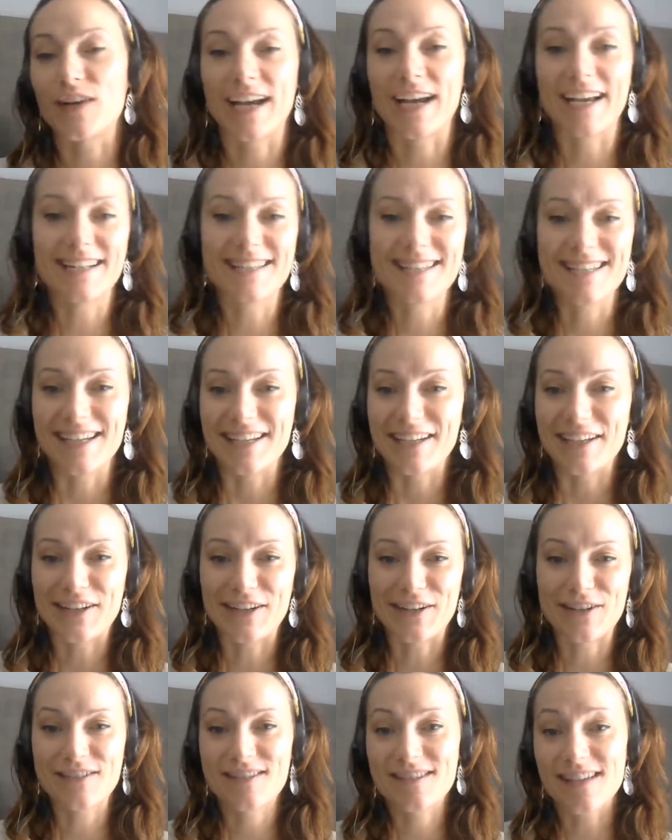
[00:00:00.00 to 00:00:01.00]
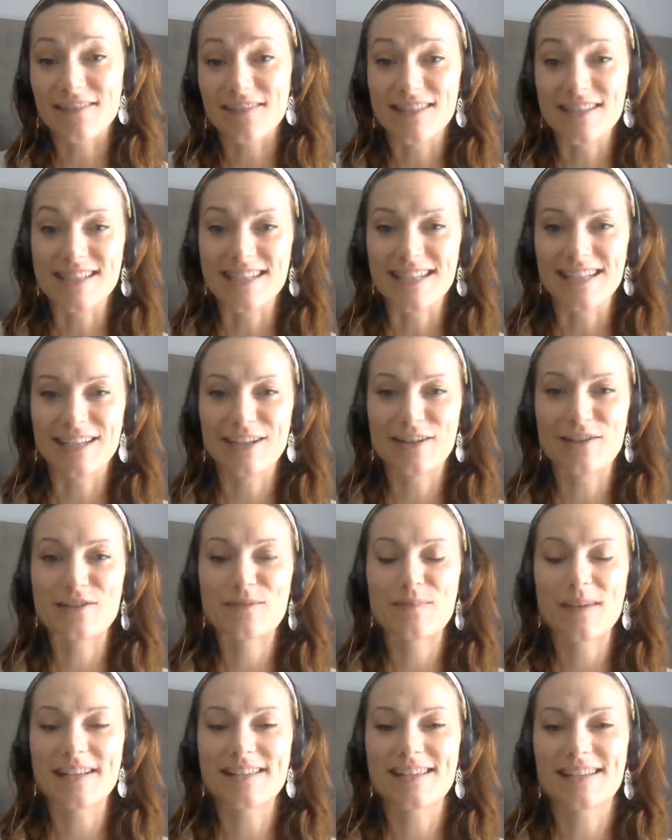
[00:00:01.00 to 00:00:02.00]
18 years, 17 years
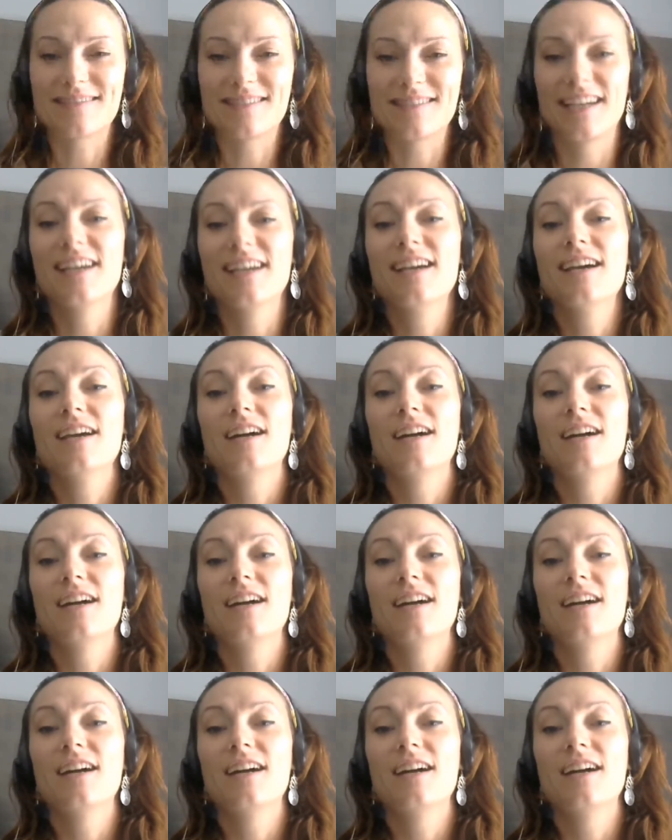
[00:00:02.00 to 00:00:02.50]
basically,